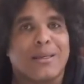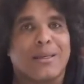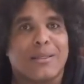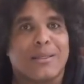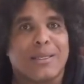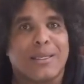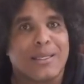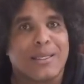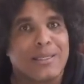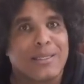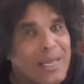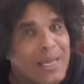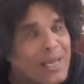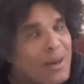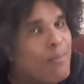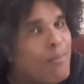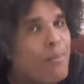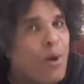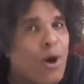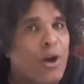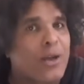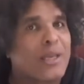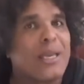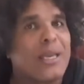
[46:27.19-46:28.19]
It is a little
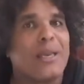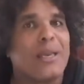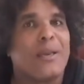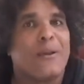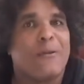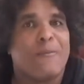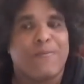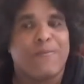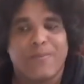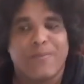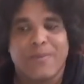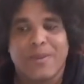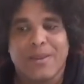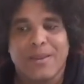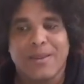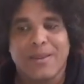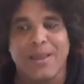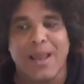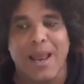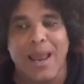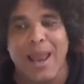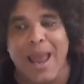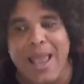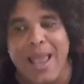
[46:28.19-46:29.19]
murky. The
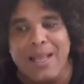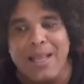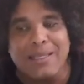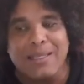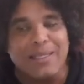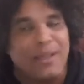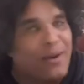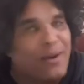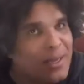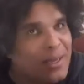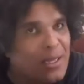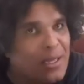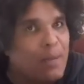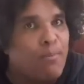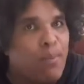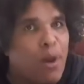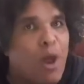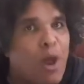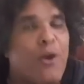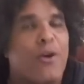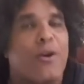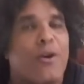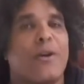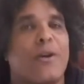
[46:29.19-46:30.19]
lines are a little
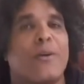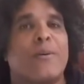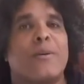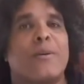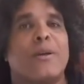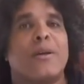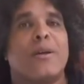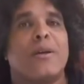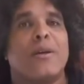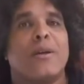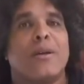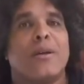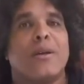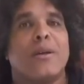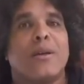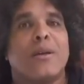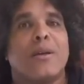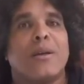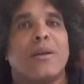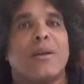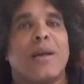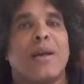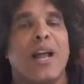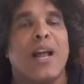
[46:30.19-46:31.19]
blurred.
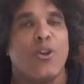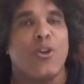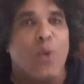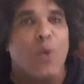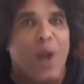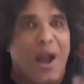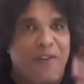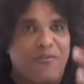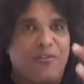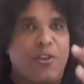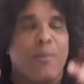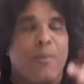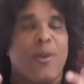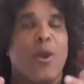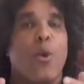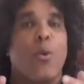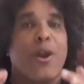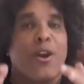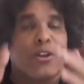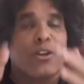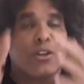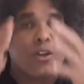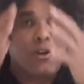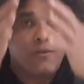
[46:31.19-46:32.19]
And you have to be
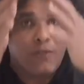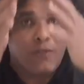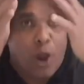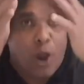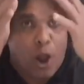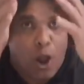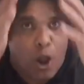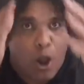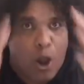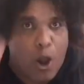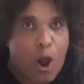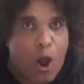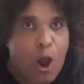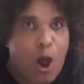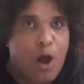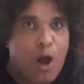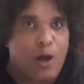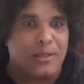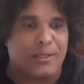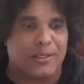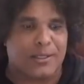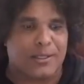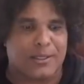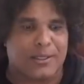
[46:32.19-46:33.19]
aware of the
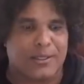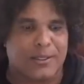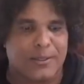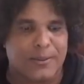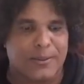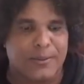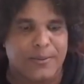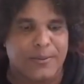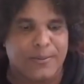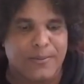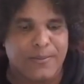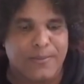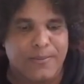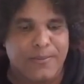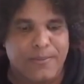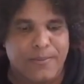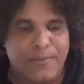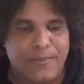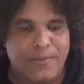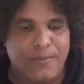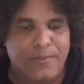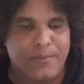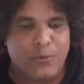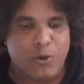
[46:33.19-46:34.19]
laws
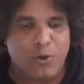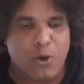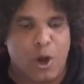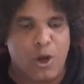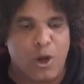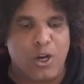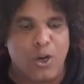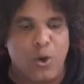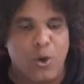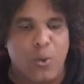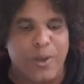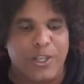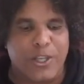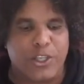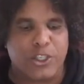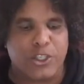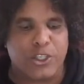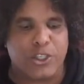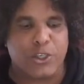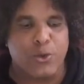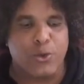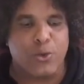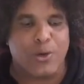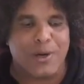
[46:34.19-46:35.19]
under which
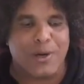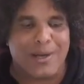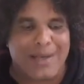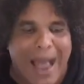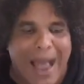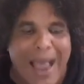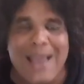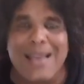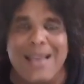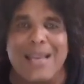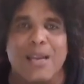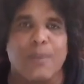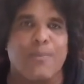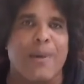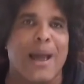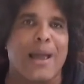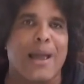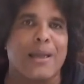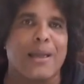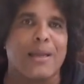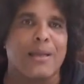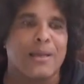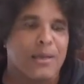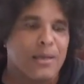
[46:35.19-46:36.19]
you're guided by
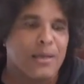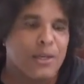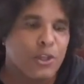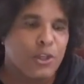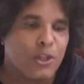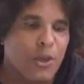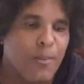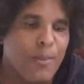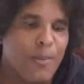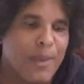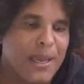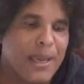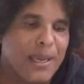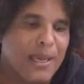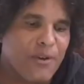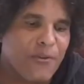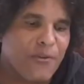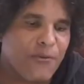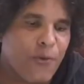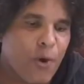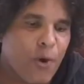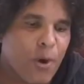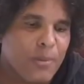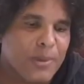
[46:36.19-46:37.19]
to make
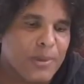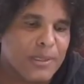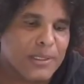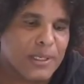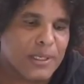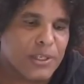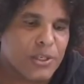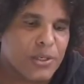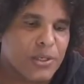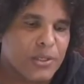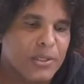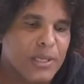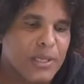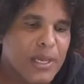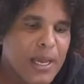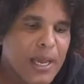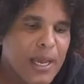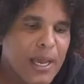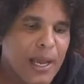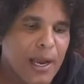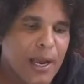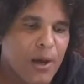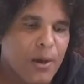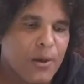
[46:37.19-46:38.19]
informed decisions.
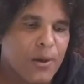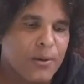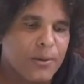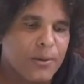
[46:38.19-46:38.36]
Hello?